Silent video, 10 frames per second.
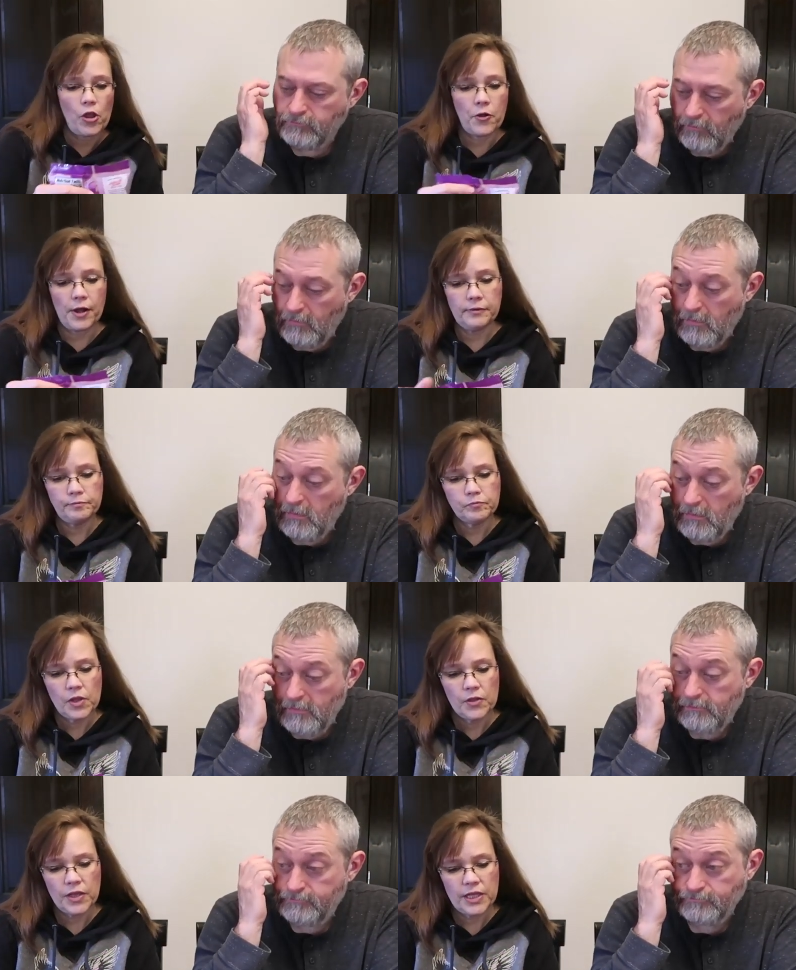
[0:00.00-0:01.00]
Speaker 1: Okay,
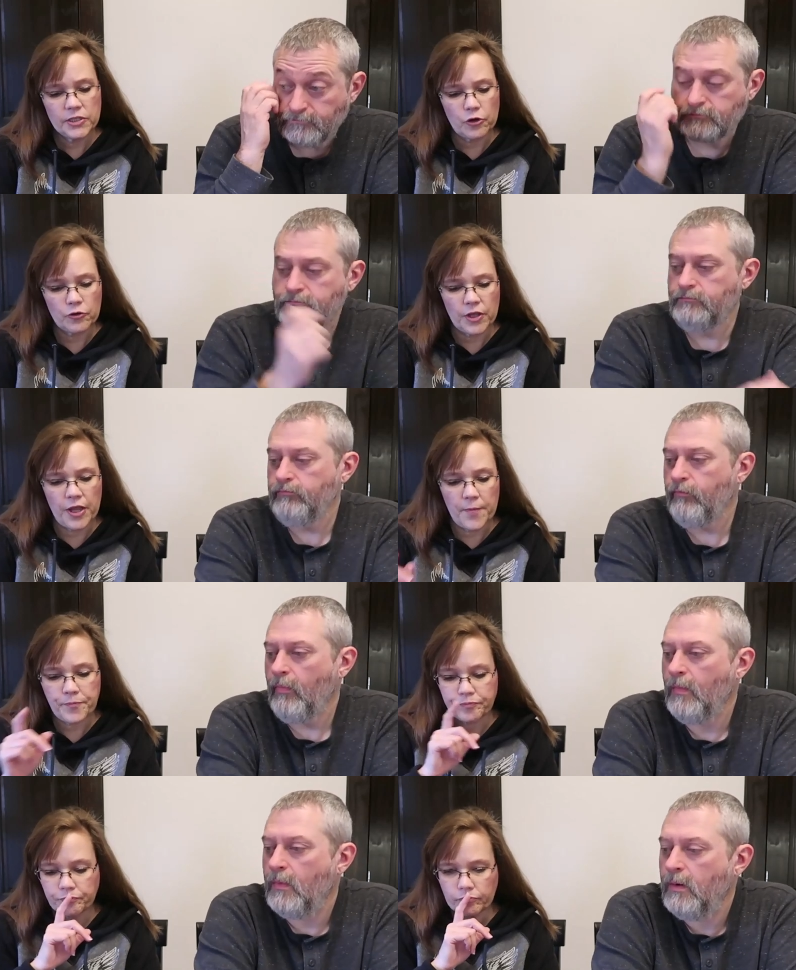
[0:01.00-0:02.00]
these are the
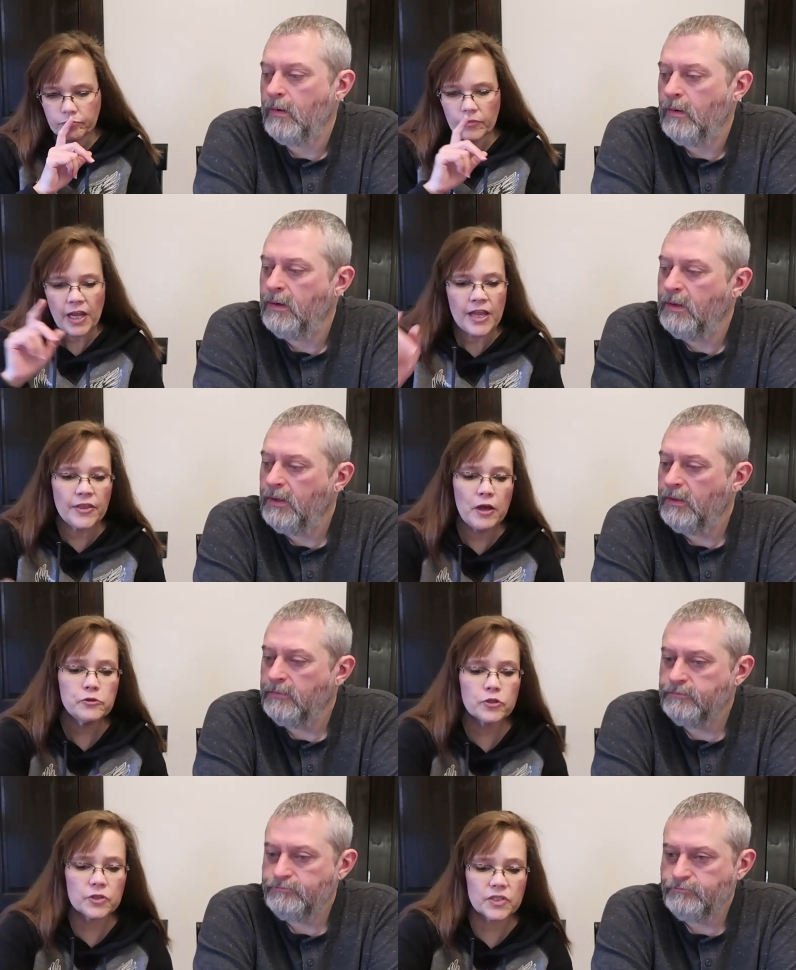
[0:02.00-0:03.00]
and
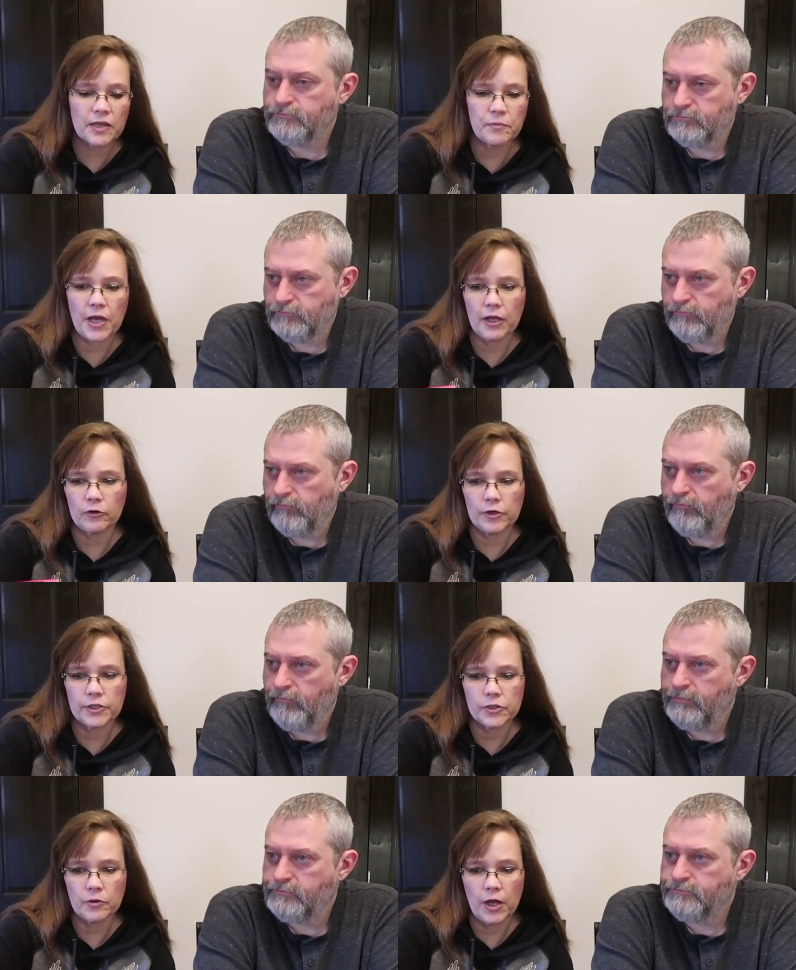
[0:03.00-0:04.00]
those are the same
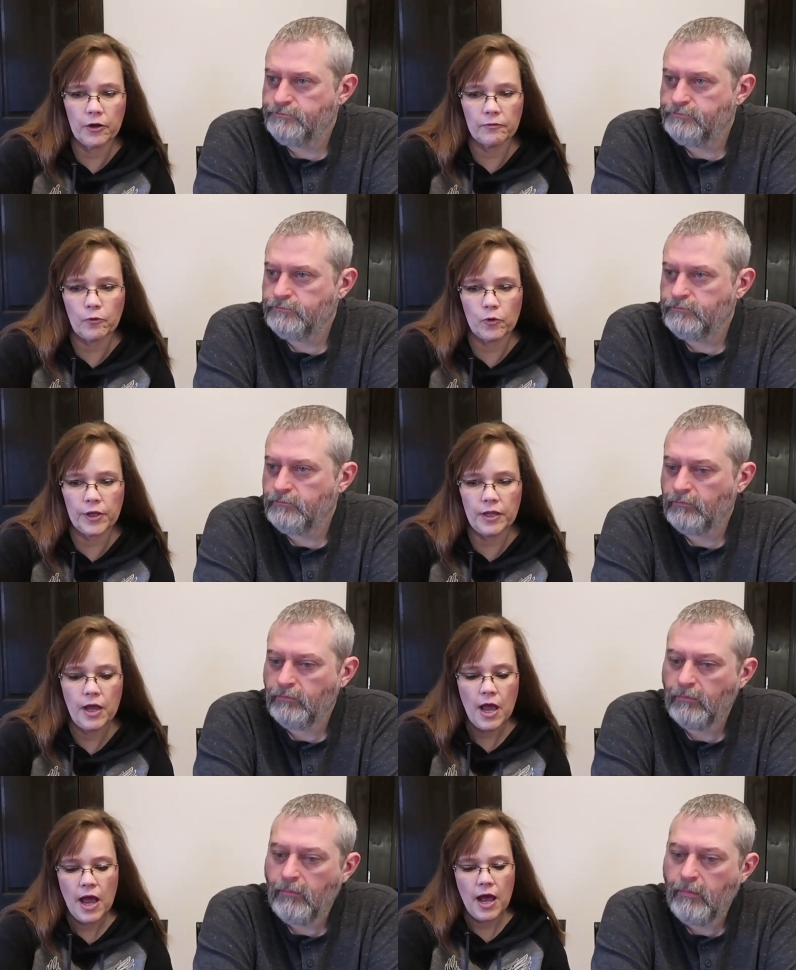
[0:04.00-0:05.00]
calories, so 140.
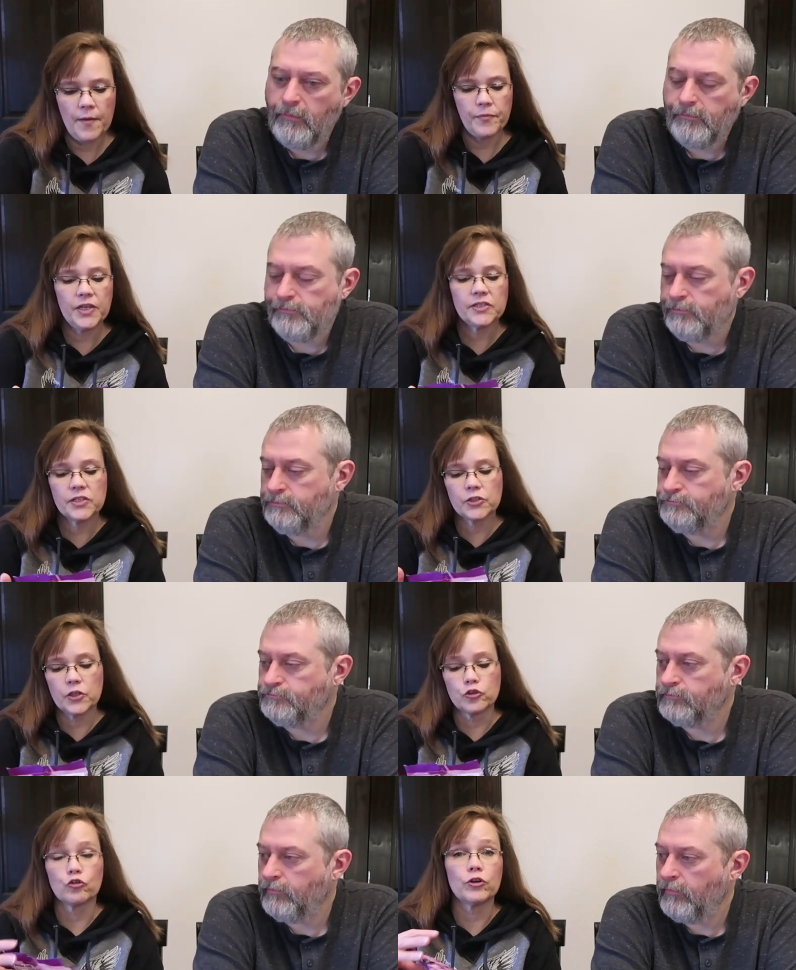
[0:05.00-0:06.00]
Uh, this is
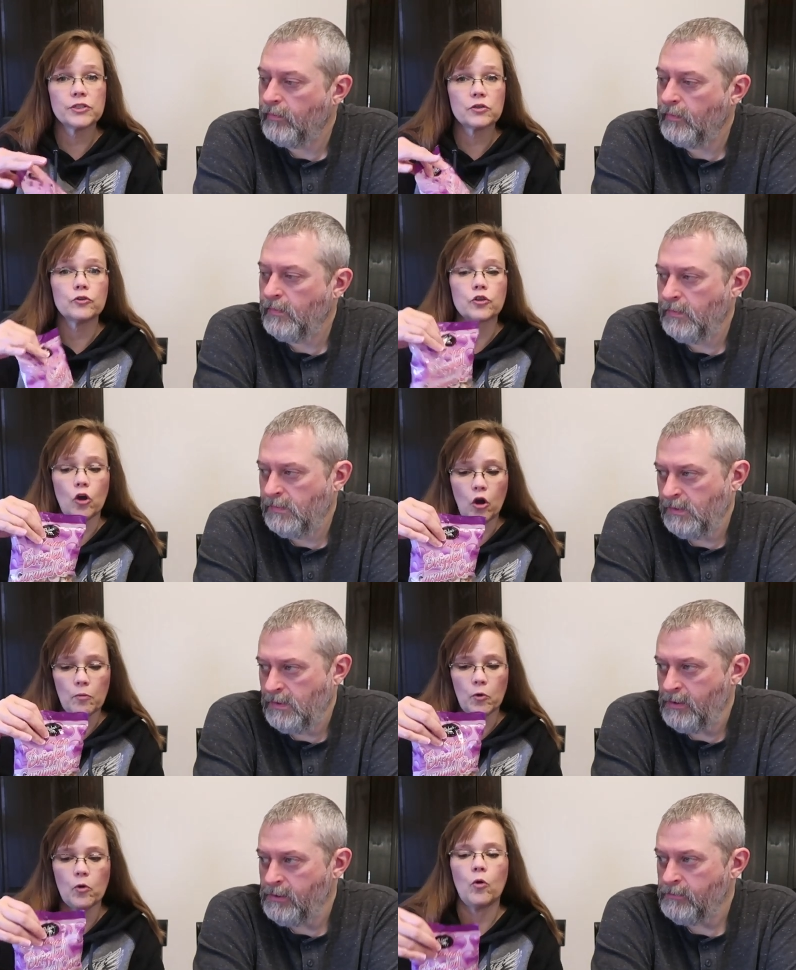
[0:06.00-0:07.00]
the drizzled
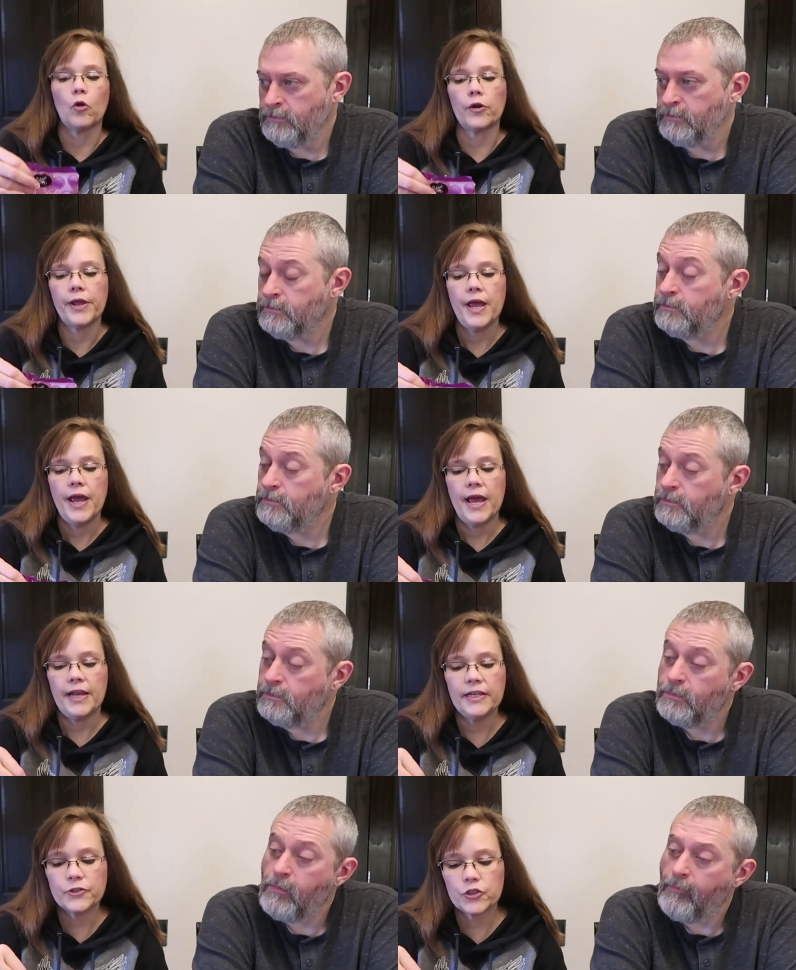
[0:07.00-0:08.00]
caramel corn,
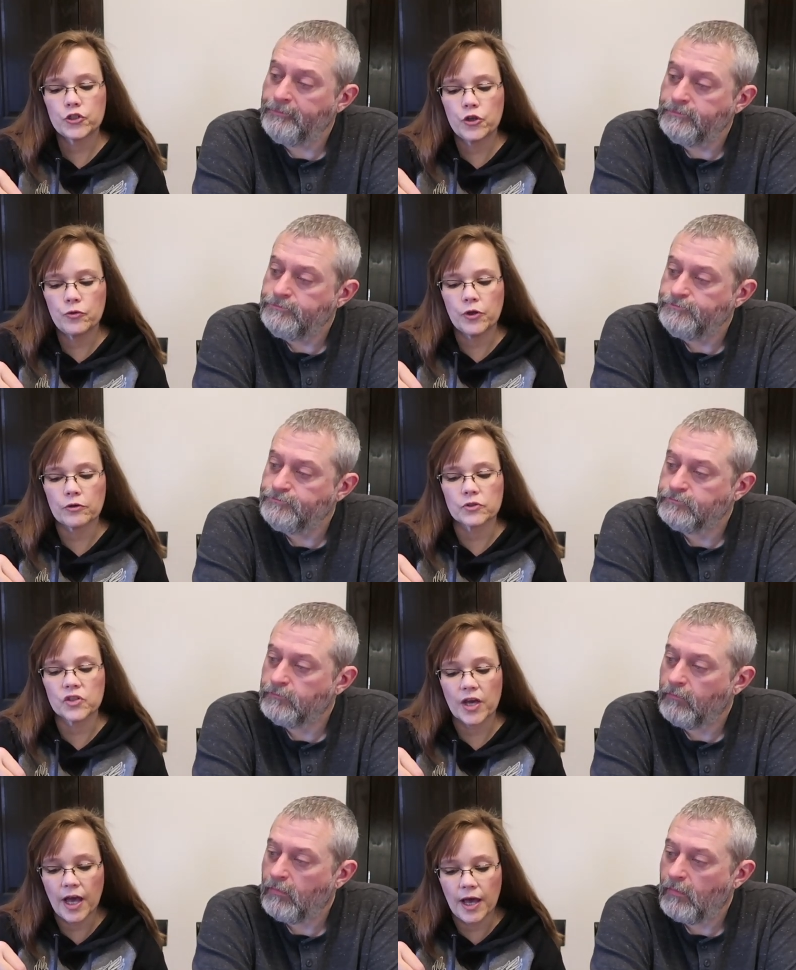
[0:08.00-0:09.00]
and it's two-thirds
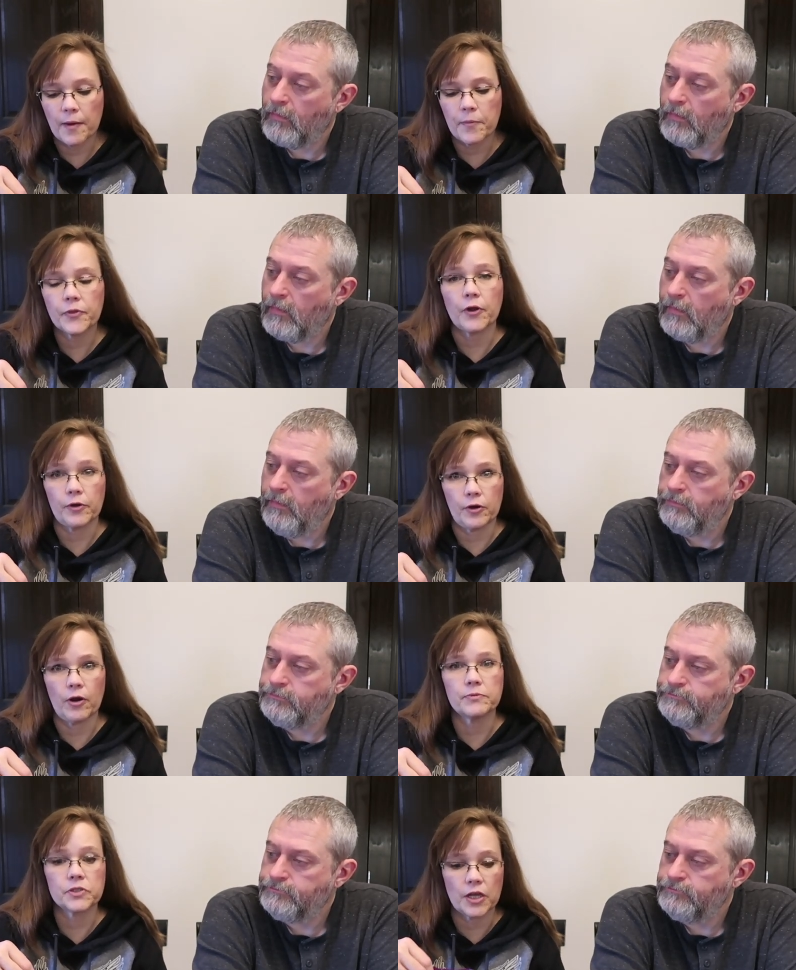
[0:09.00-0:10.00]
cup, 30
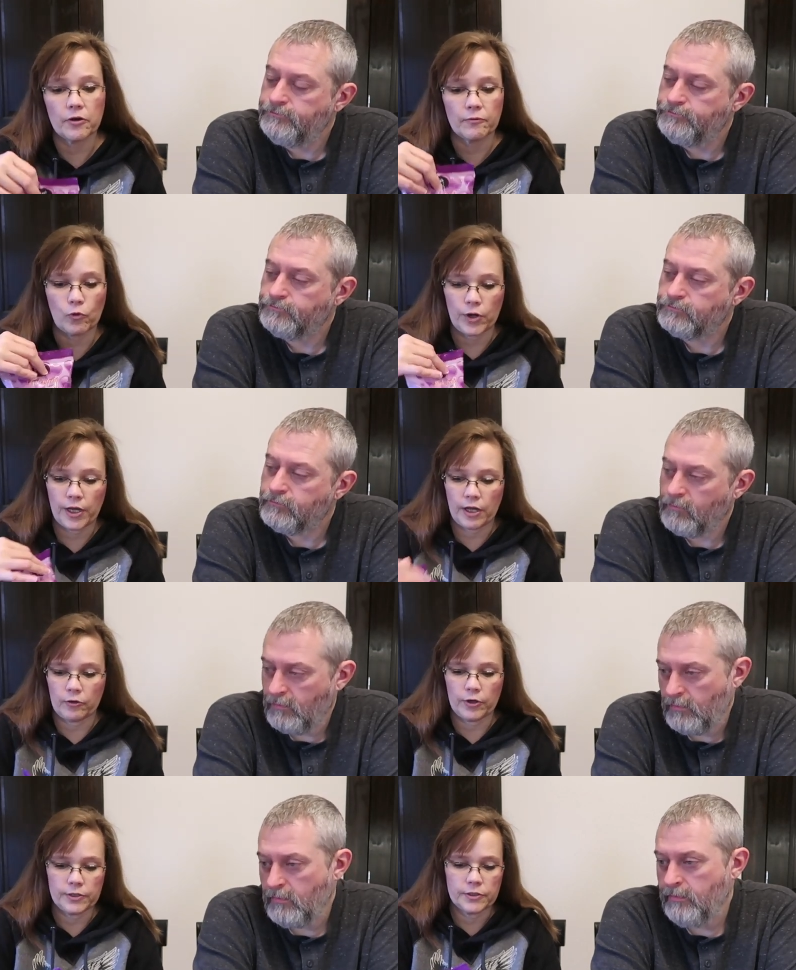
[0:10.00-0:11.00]
grams is 140
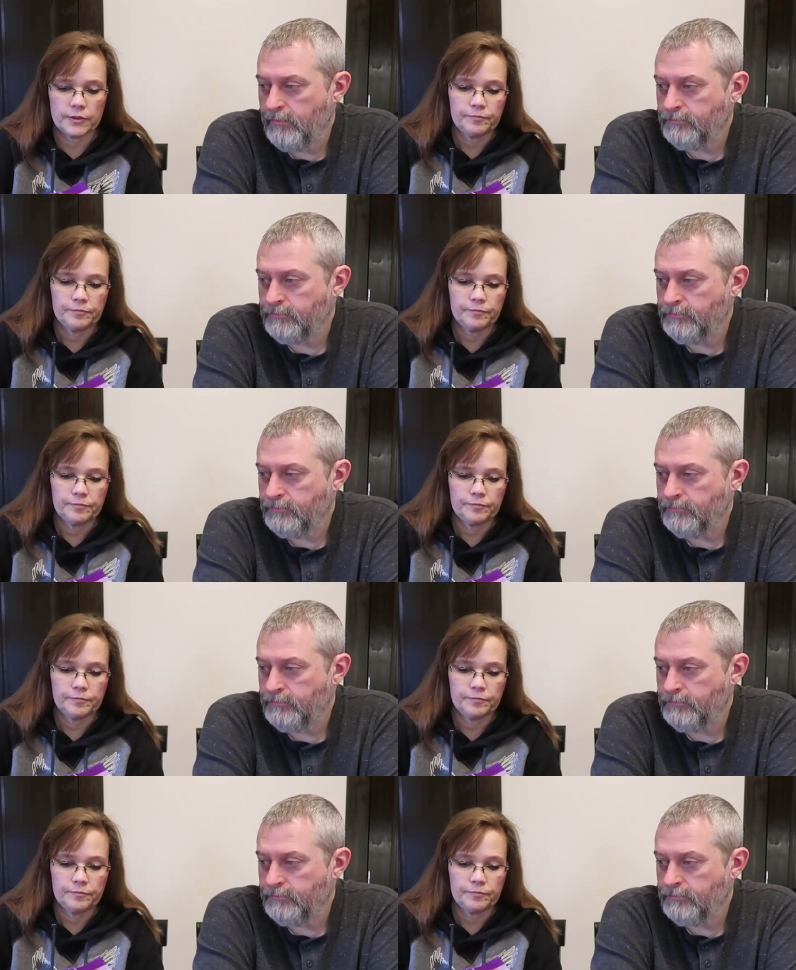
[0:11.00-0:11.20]
calories.